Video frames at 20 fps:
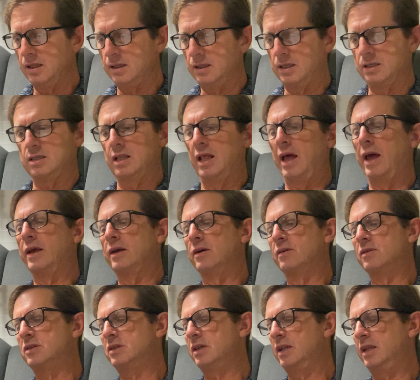The slang
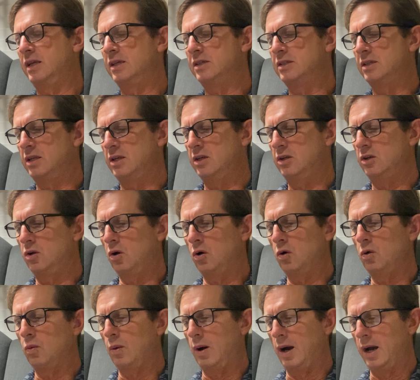of cities in no
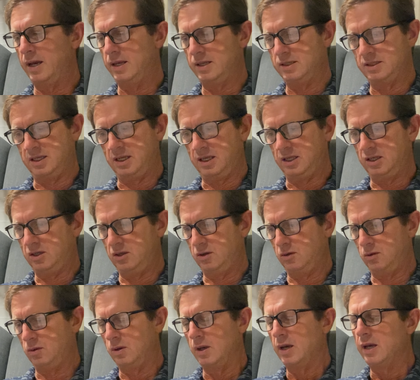wise he
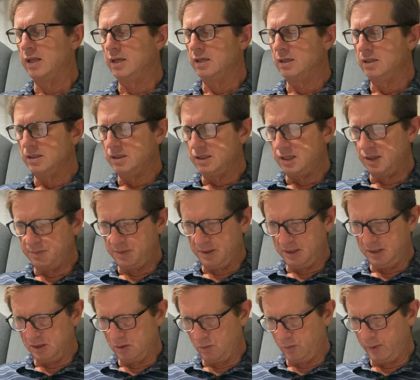knew.
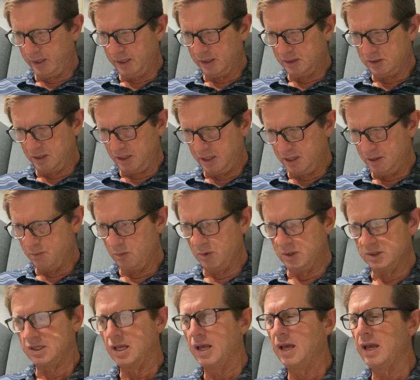Tipping the wink to him
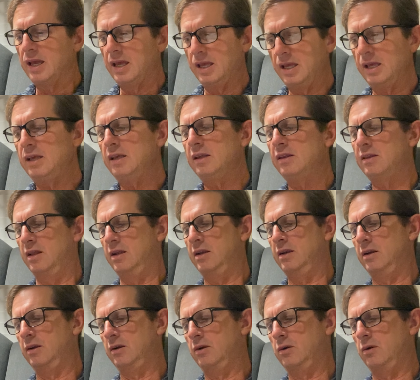was
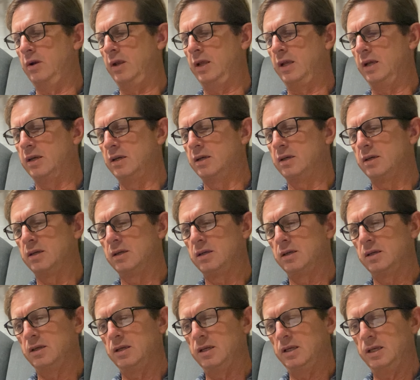heathen Greek.
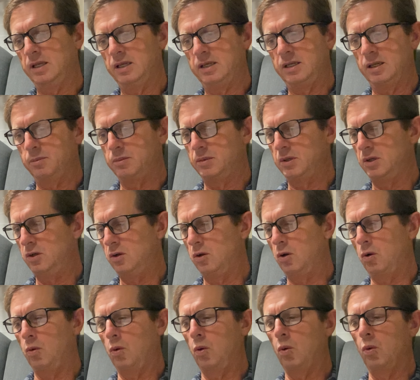He tipped
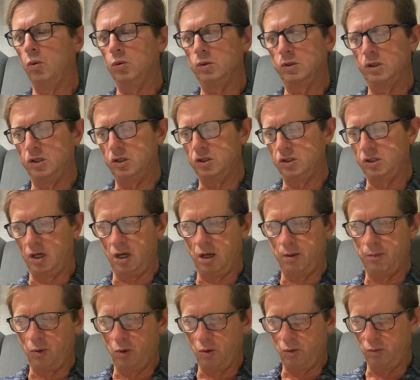no olden
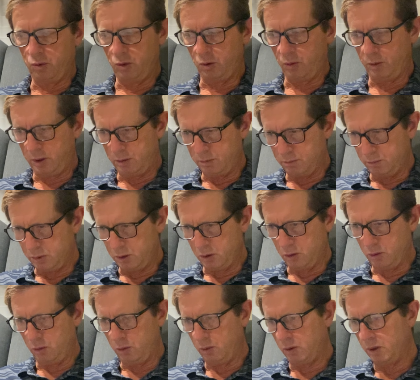tom or ruin
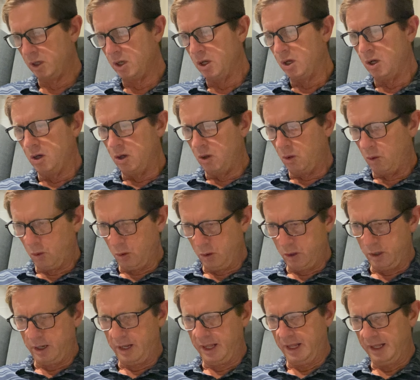blue,
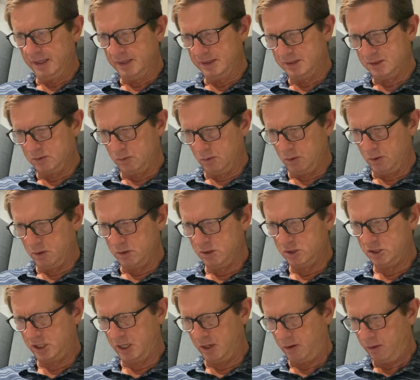or Nantz or
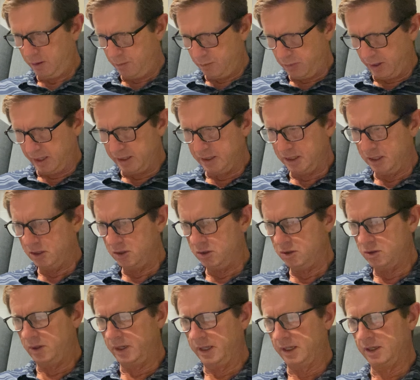cherry branded
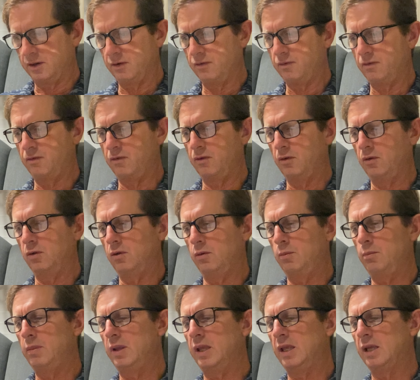drink, full
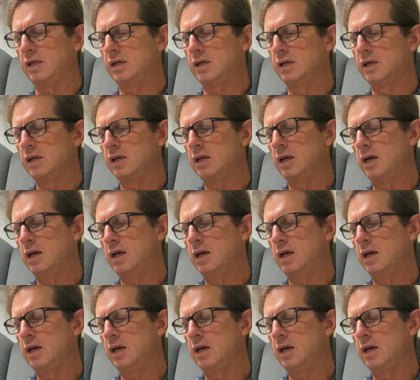meek,